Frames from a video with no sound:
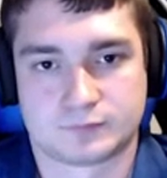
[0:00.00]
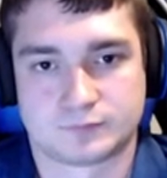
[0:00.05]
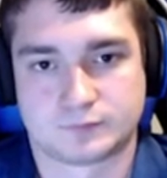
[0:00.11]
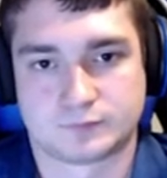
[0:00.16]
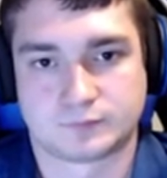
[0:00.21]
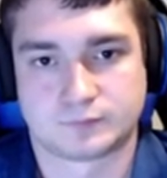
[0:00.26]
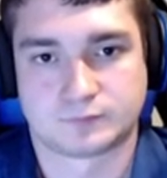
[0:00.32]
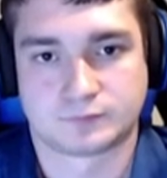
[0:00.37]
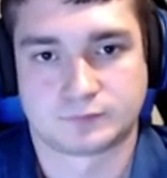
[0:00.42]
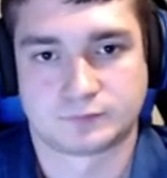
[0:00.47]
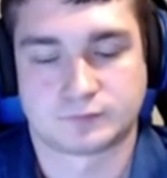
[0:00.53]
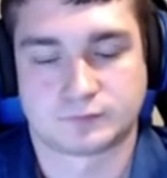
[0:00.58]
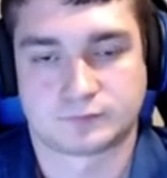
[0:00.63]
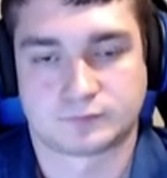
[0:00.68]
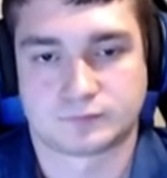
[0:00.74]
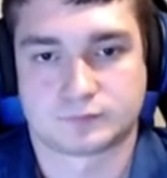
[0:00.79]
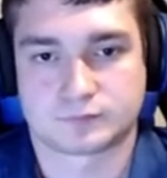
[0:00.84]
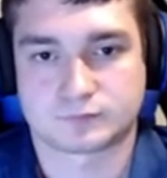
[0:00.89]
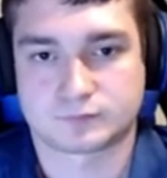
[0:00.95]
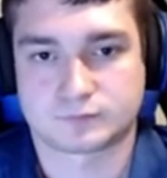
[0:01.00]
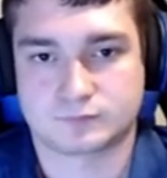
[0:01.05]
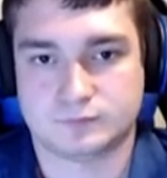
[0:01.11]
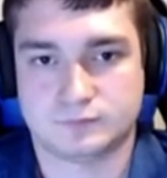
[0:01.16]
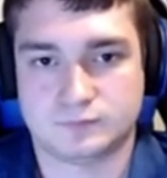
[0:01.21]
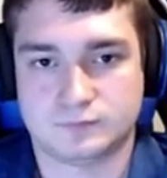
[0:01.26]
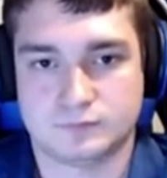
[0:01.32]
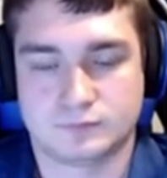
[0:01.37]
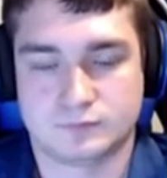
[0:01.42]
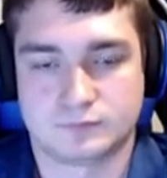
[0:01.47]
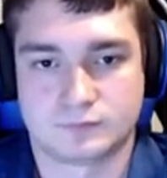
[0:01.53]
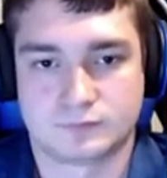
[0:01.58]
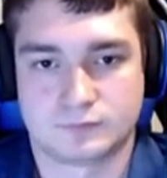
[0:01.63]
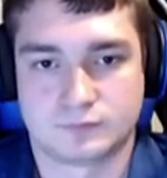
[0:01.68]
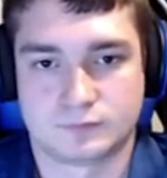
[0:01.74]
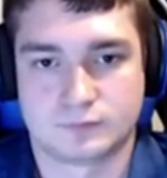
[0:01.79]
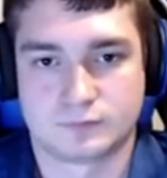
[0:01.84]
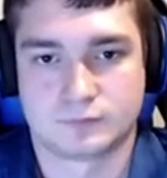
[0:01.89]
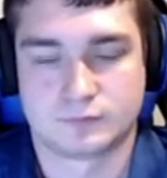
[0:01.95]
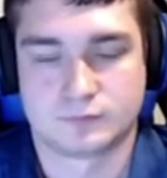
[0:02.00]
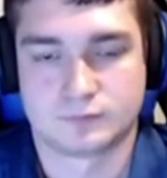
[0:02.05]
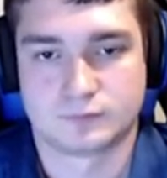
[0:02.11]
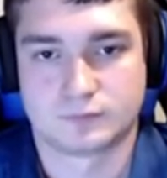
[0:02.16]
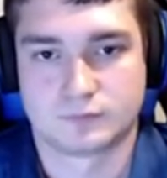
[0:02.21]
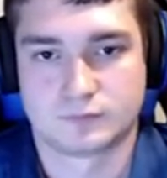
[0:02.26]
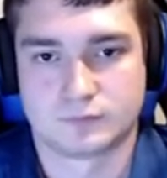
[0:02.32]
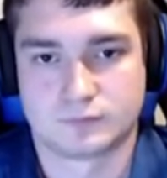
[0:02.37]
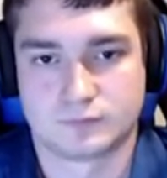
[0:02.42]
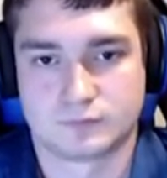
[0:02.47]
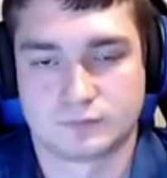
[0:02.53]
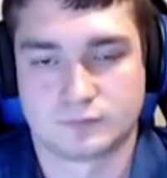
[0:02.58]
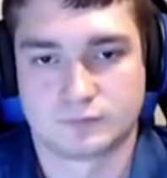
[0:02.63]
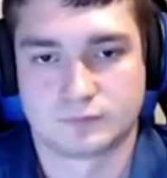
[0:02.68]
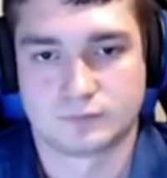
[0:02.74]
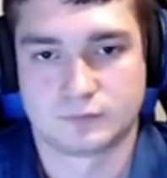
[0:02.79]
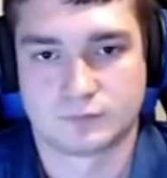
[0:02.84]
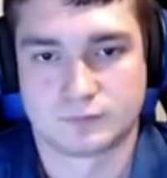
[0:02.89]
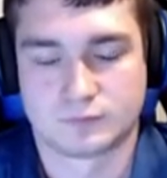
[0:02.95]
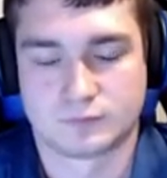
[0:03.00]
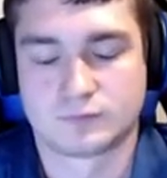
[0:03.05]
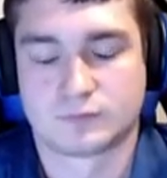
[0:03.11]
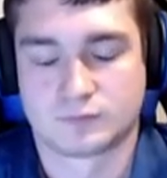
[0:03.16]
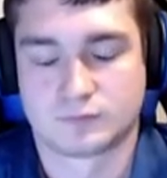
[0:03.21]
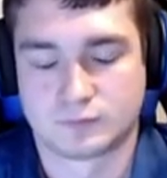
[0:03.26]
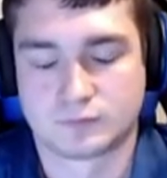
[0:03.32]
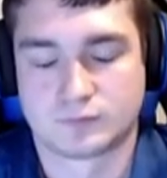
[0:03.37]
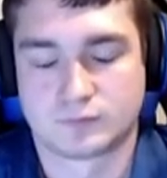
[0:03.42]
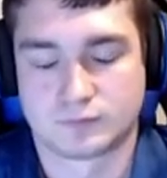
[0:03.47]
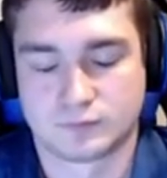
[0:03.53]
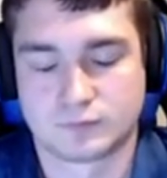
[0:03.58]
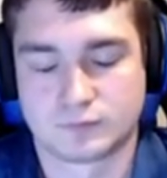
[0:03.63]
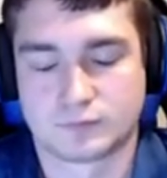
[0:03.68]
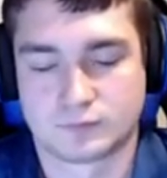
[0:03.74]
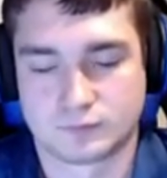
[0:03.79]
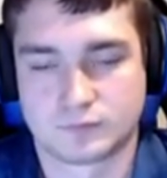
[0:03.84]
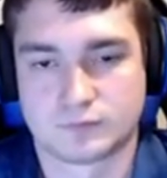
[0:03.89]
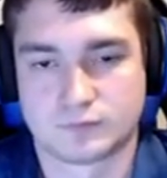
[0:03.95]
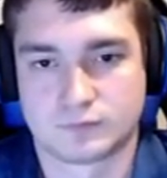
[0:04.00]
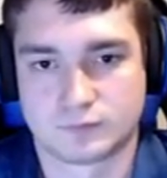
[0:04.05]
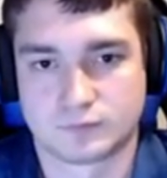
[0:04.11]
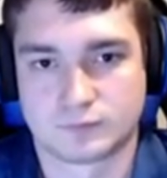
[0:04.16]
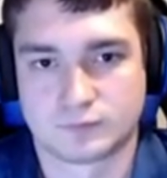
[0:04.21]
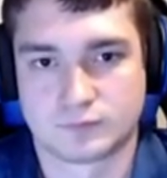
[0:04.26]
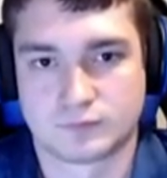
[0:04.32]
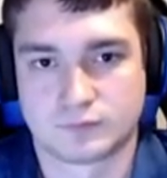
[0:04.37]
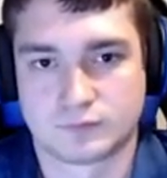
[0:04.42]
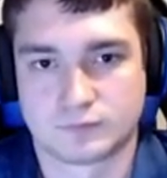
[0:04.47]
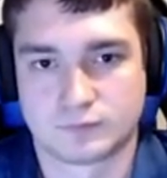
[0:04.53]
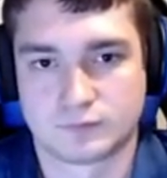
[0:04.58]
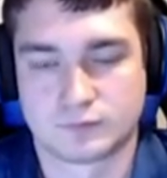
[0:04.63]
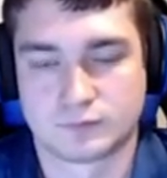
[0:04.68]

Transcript: [no speech]